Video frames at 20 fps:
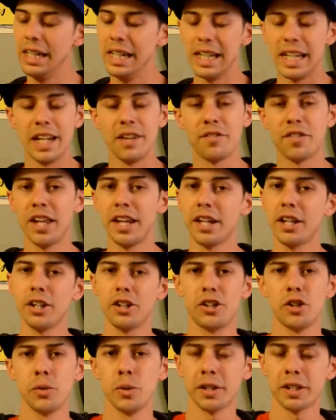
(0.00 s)
If they
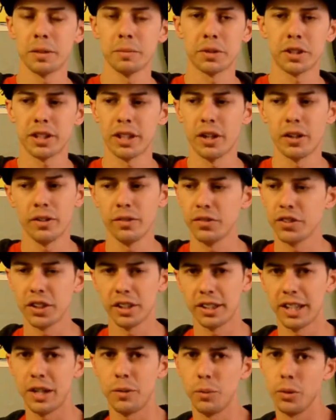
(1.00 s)
could do it themselves,
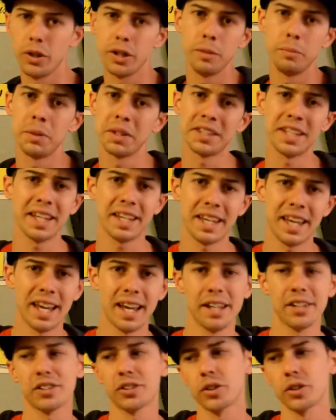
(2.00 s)
they would, but they can't.